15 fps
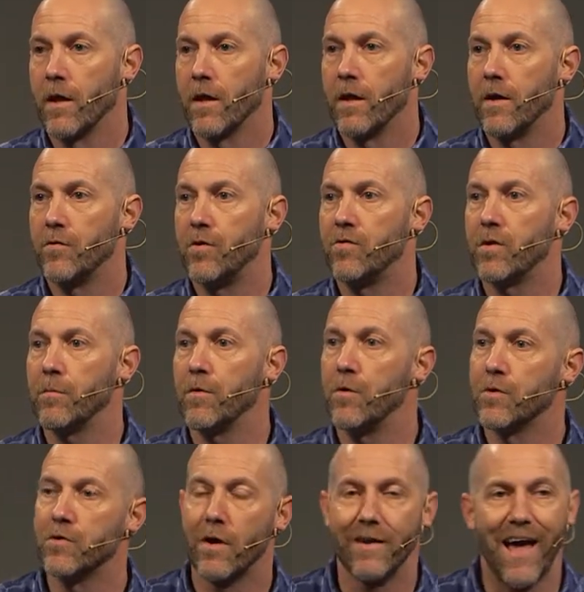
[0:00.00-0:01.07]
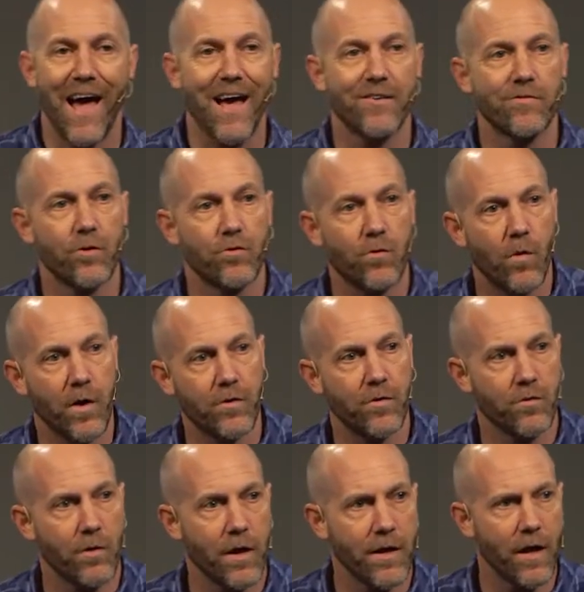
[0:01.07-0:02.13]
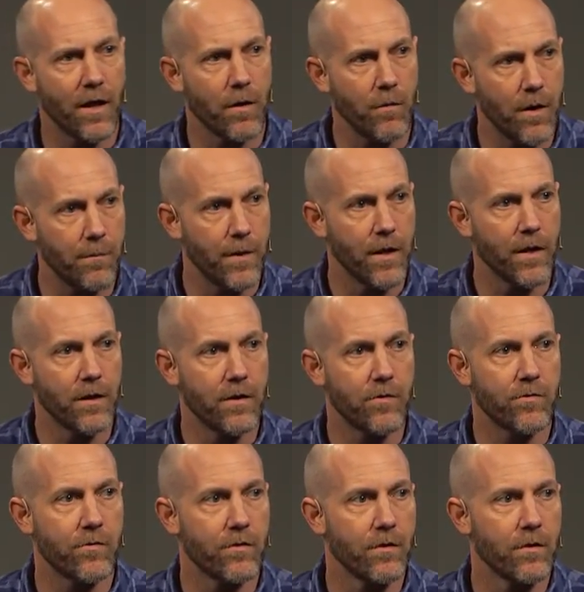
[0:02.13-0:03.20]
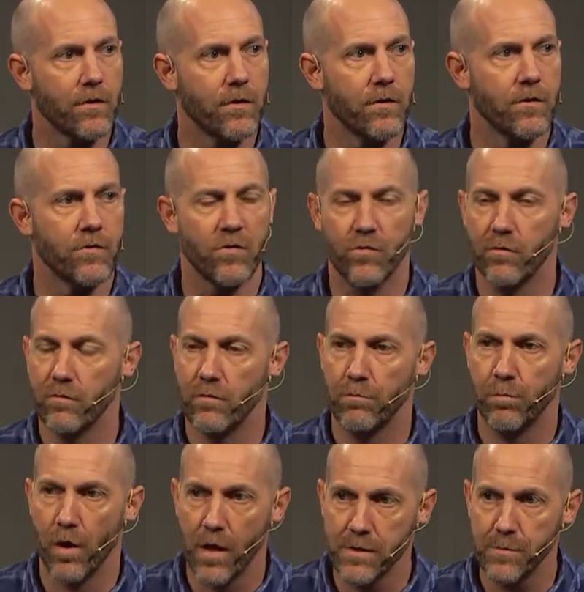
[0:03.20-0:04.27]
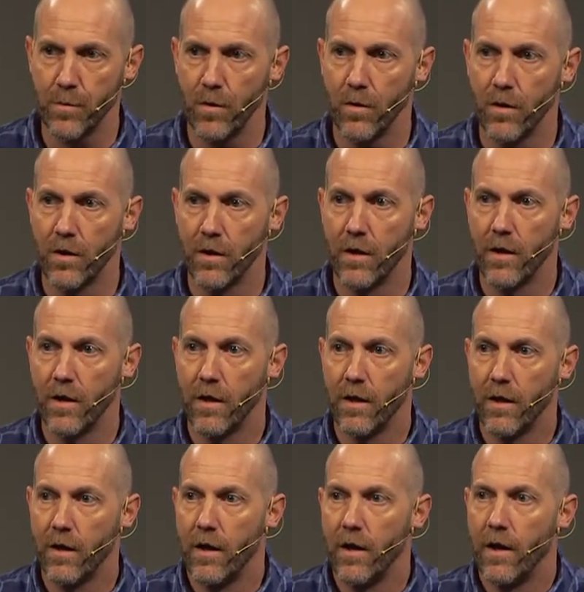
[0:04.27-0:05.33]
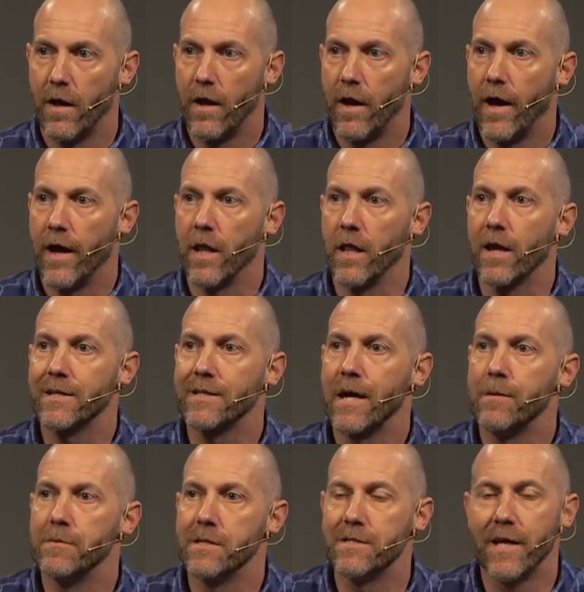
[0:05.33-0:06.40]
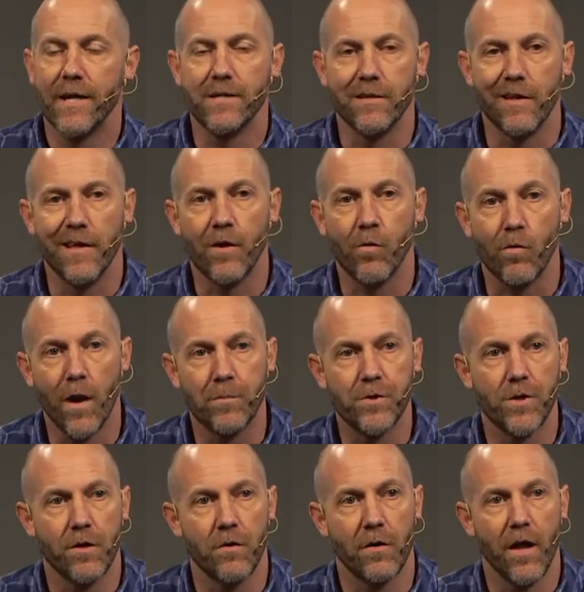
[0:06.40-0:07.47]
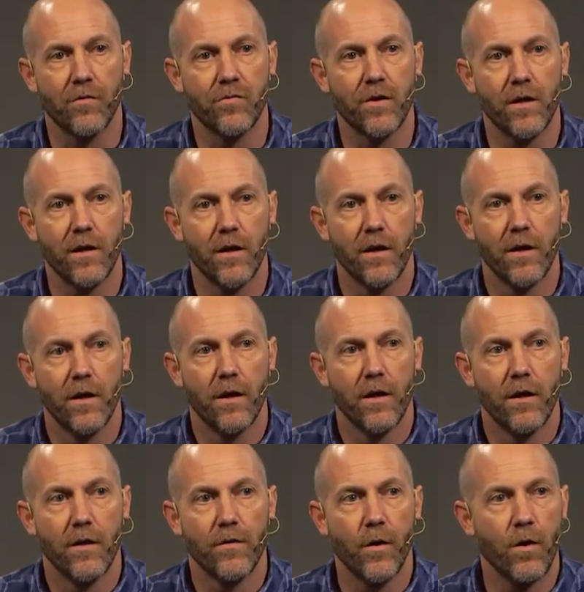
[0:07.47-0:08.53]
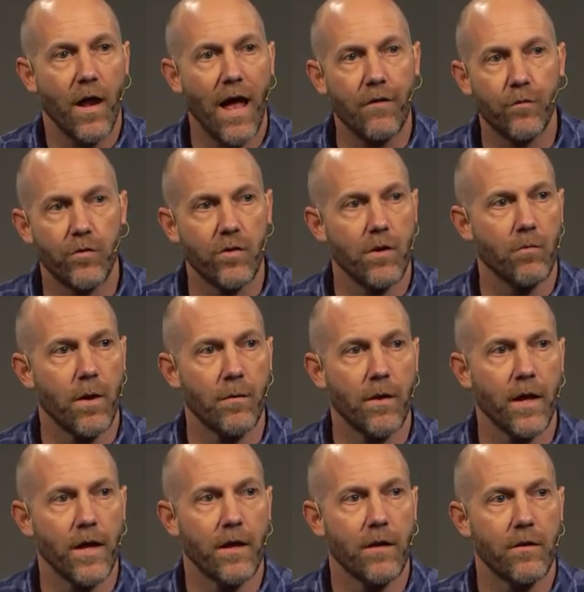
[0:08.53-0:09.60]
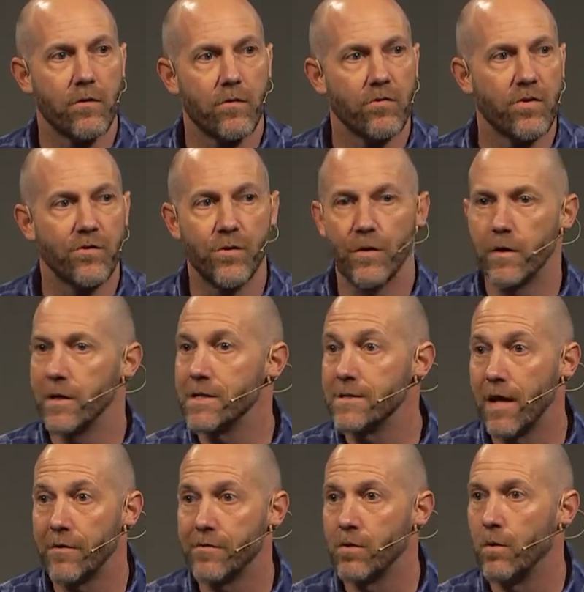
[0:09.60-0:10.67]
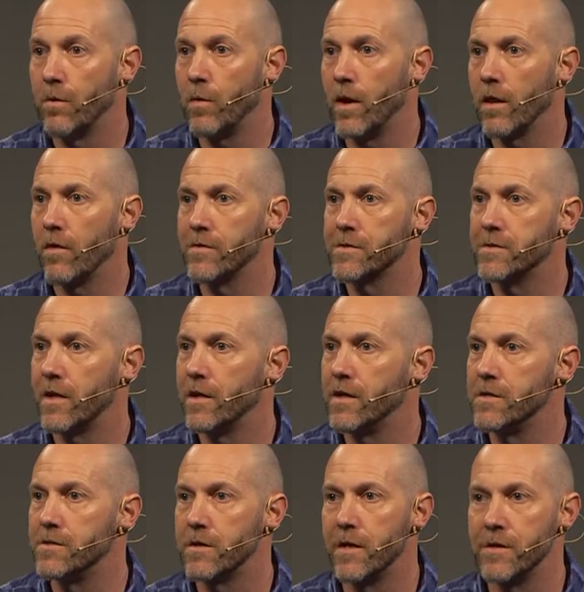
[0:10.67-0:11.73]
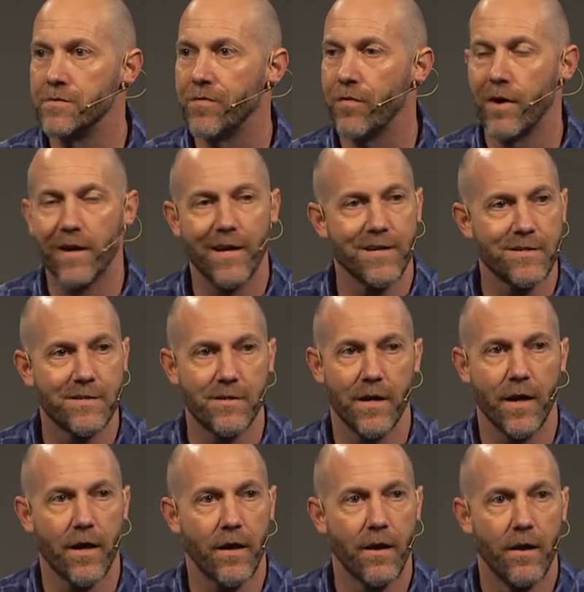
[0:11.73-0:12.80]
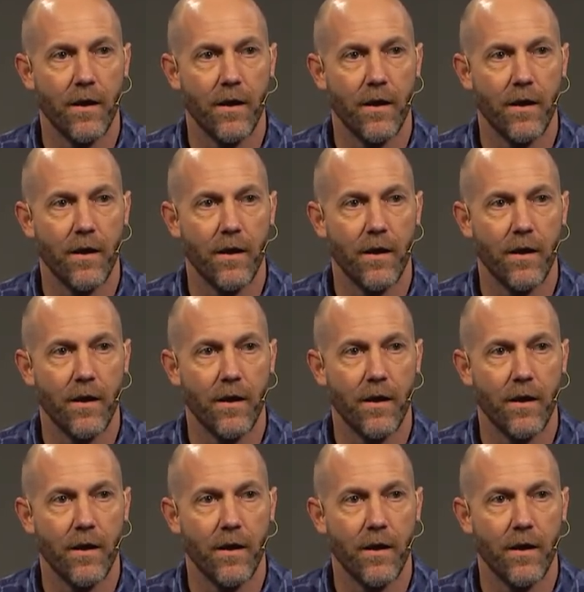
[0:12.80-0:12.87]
And see, some of you are starting to ask those questions right now, like, wait a minute, is this plausible? And a lot of times it takes an interruption in your life. See, their life was interrupted. Like, Centurion, his life's going well. All of a sudden, his friend gets sick.